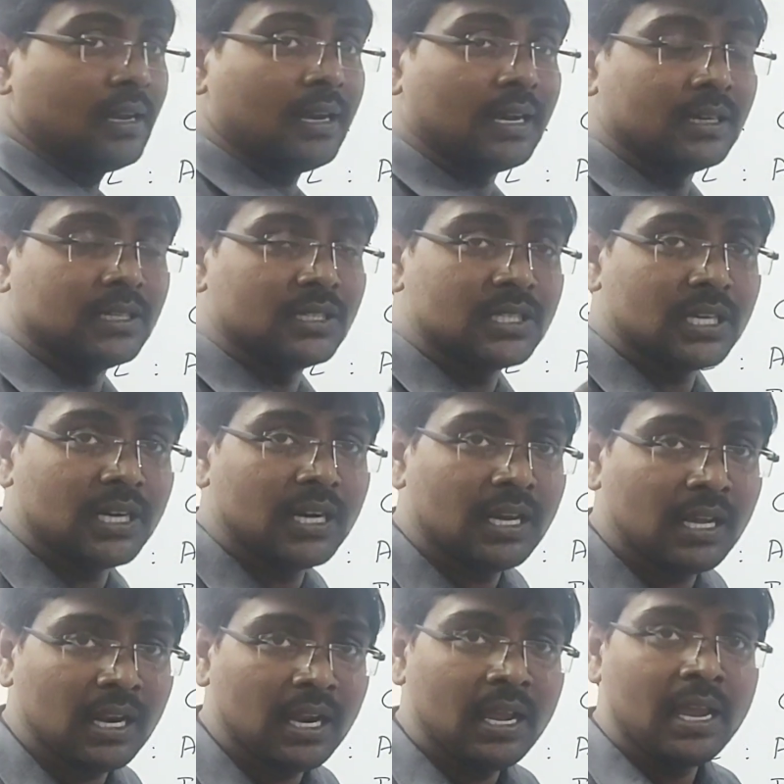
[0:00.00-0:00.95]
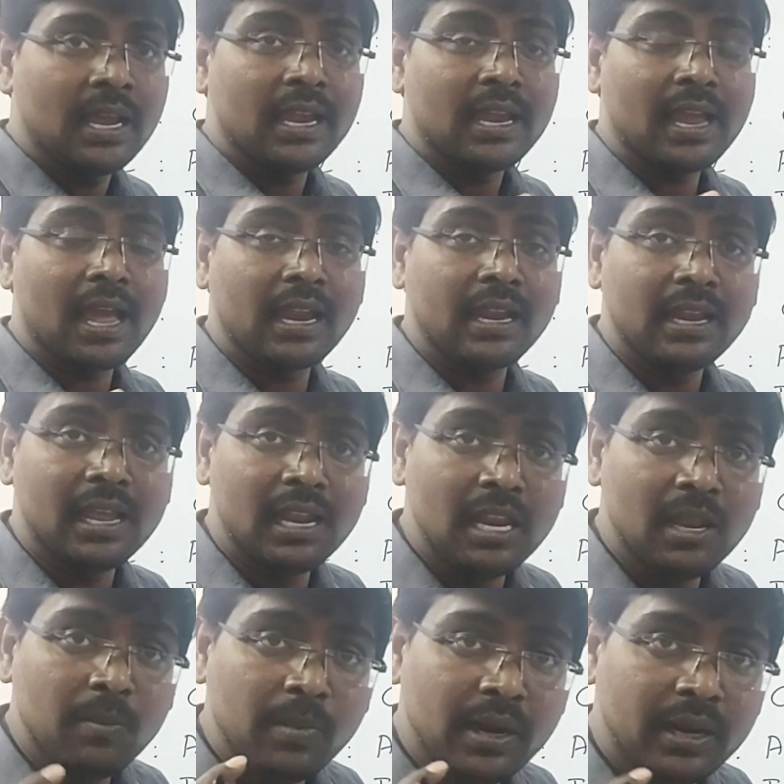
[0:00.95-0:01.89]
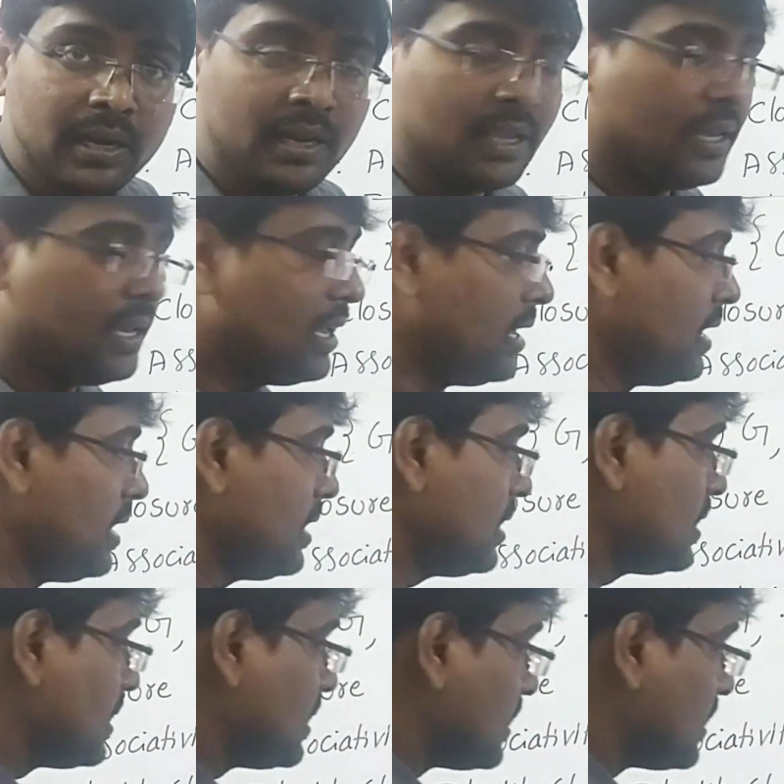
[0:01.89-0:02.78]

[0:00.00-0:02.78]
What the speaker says: Consider an element E